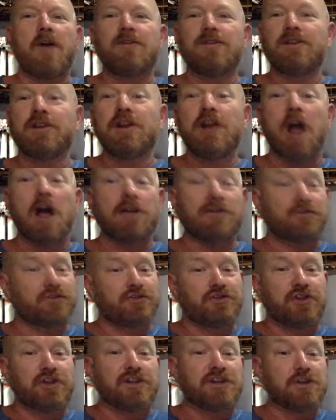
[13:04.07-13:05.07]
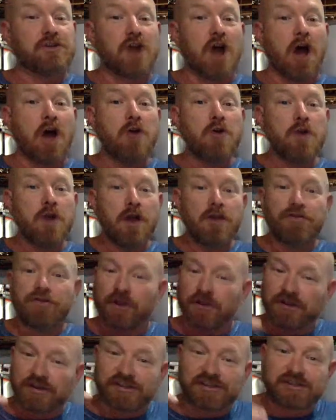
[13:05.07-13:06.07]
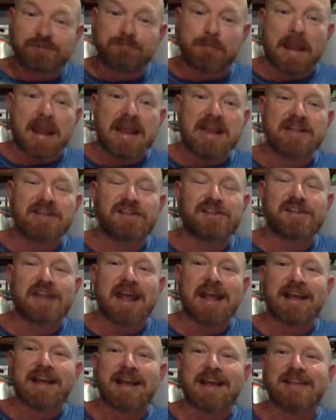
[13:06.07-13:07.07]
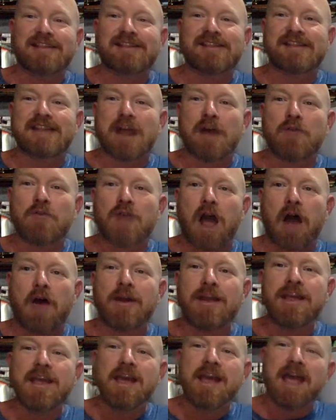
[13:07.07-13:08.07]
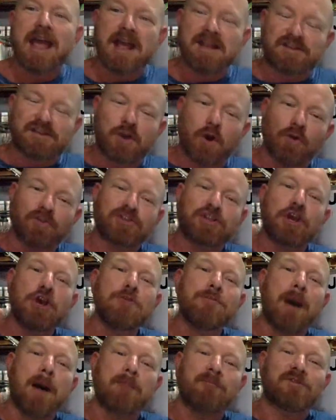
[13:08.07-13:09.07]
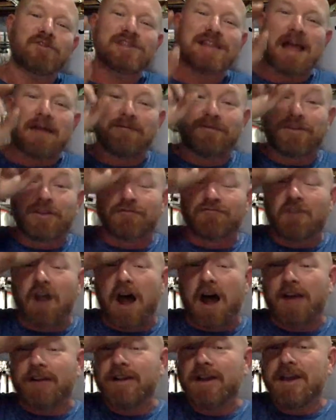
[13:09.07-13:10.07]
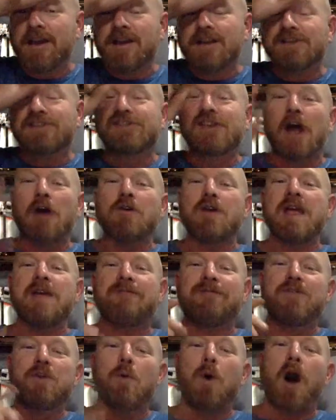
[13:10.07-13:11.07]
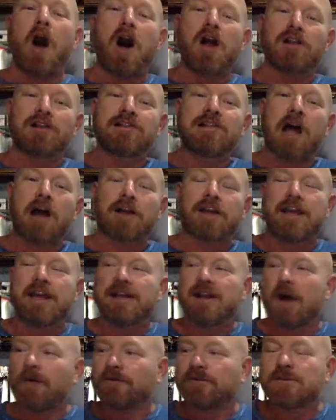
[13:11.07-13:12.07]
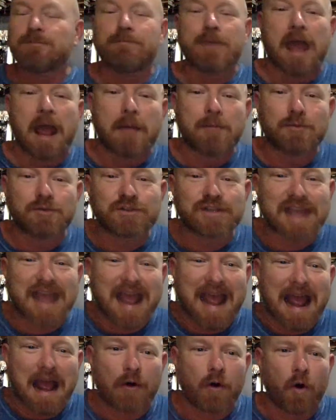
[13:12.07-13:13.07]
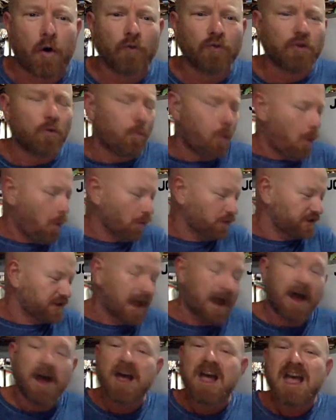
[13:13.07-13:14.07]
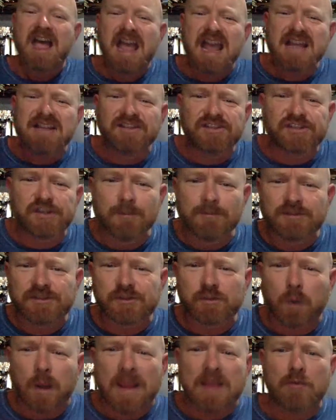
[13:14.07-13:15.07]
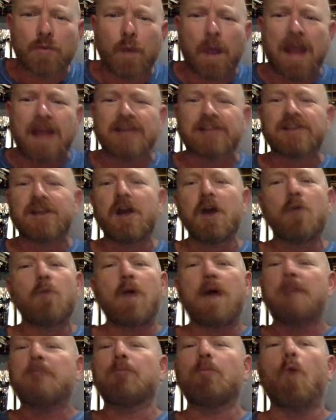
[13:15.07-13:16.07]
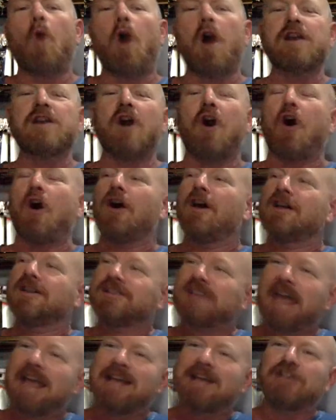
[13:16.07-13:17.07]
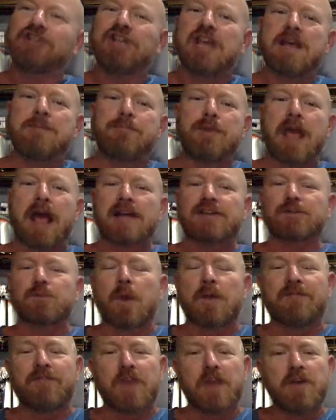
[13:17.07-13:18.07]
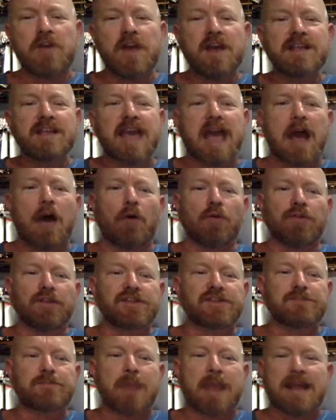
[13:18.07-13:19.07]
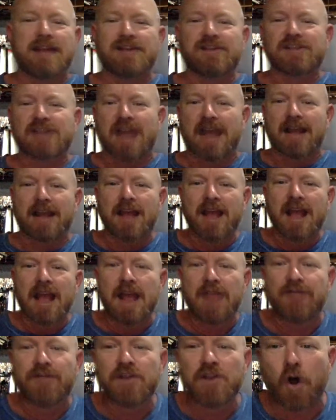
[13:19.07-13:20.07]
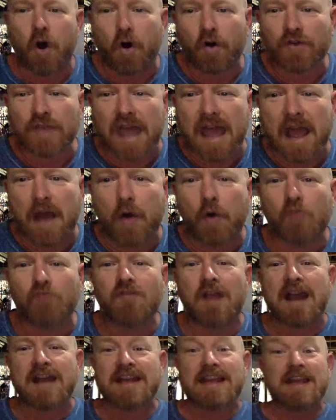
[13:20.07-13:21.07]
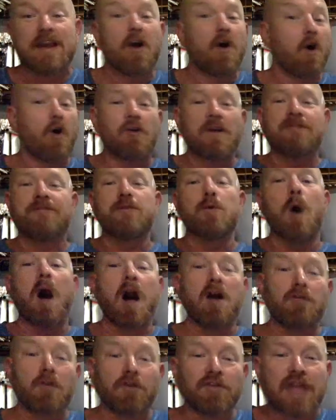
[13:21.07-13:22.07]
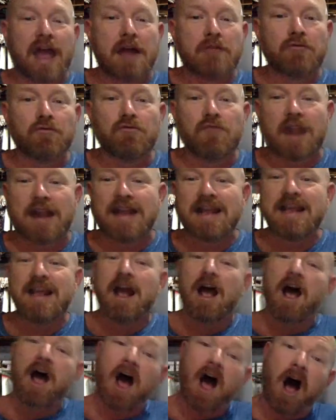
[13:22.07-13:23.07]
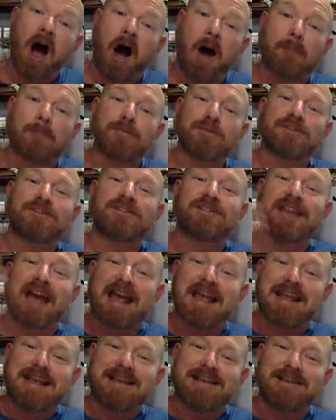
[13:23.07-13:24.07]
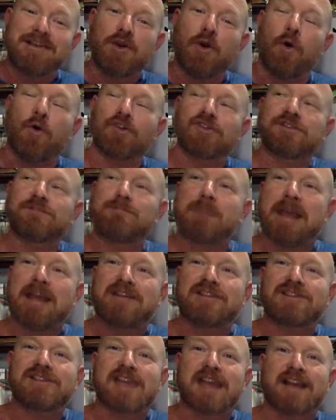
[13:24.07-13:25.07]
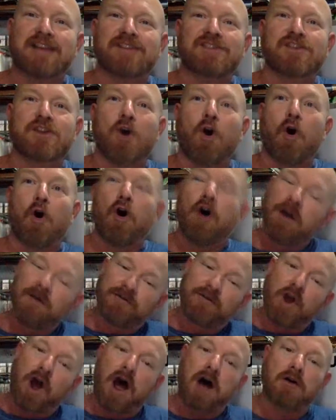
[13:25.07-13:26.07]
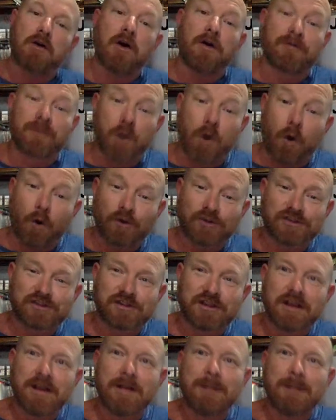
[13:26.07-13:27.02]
did you know that the speed stick is still going? It's got 2 months left to run. So if you are lucky enough to be able to get out on the water in some sweet wind, then why not take a GPS with you? Get on the speed stick if you're not on there already. Or if you are on there already, update your speed stick score. Of course.